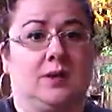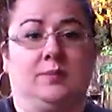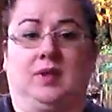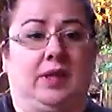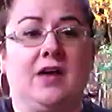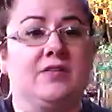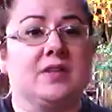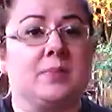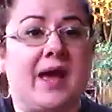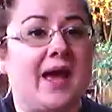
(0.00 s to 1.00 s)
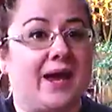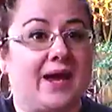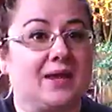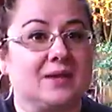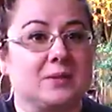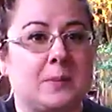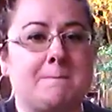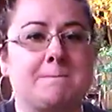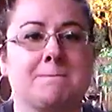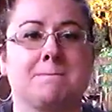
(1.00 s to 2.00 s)
I'm loving the pay,
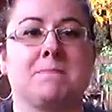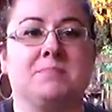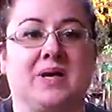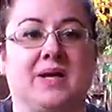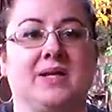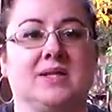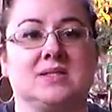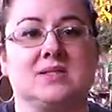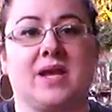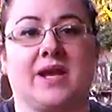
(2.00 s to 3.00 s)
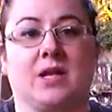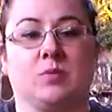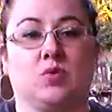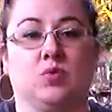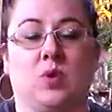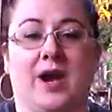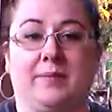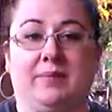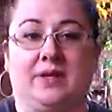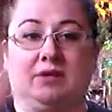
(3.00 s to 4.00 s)
but it's taken up quite
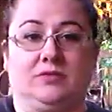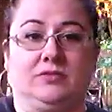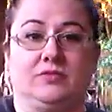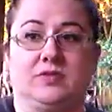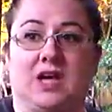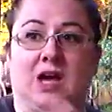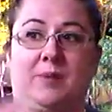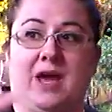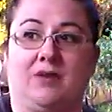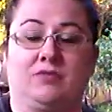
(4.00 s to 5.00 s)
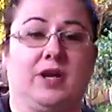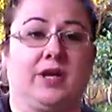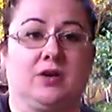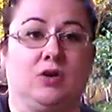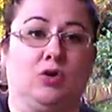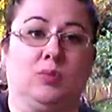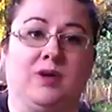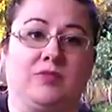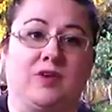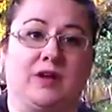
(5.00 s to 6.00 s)
a bit of time after I get home.
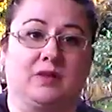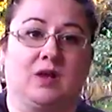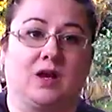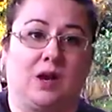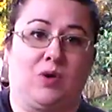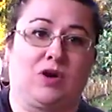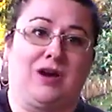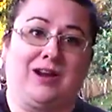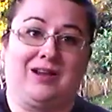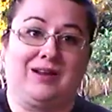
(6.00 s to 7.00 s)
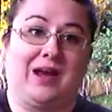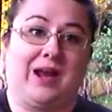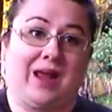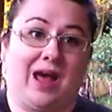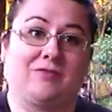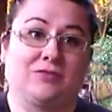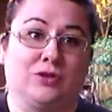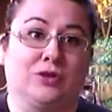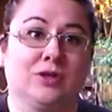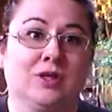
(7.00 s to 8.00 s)
After five o'clock, I work on it at night
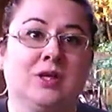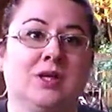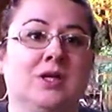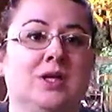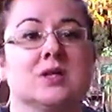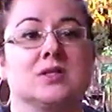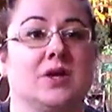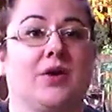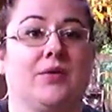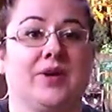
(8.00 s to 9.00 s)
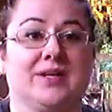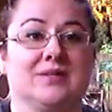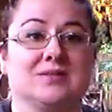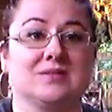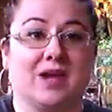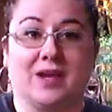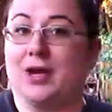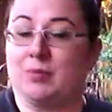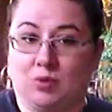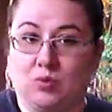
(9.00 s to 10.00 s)
after so it's
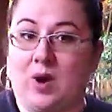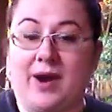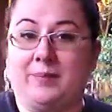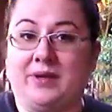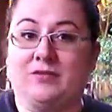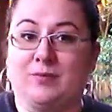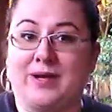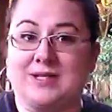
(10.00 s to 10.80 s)
taking up quite a bit of my